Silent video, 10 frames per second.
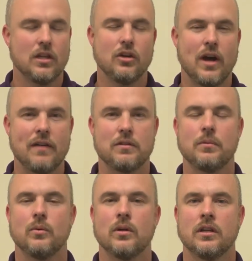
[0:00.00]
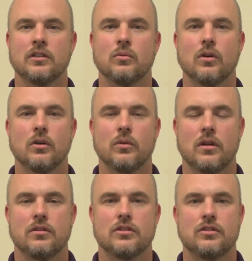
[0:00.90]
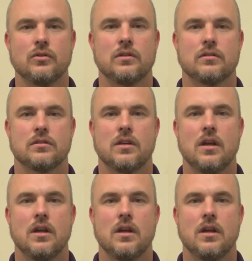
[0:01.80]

You have to be willing to work with other students.